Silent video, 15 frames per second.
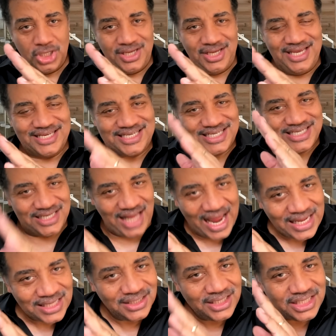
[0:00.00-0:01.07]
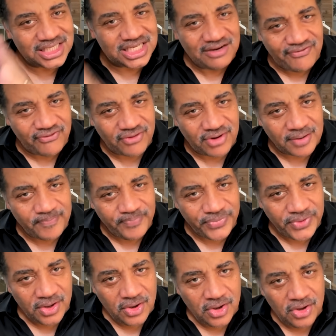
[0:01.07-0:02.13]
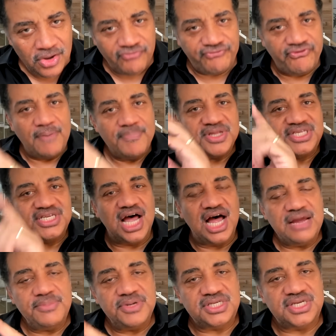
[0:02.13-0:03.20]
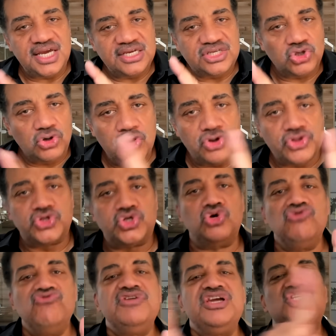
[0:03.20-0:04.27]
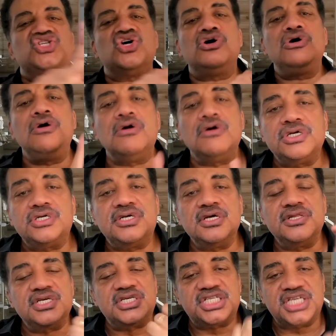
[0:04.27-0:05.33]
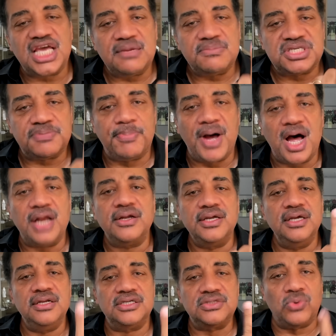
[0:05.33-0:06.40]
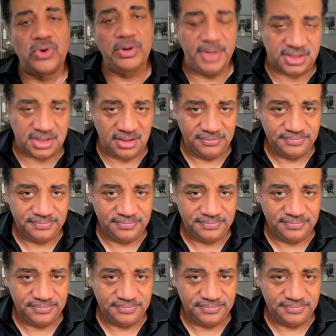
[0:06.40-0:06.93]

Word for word: is slightly different from the time it takes Earth to return to the same spot in its orbit.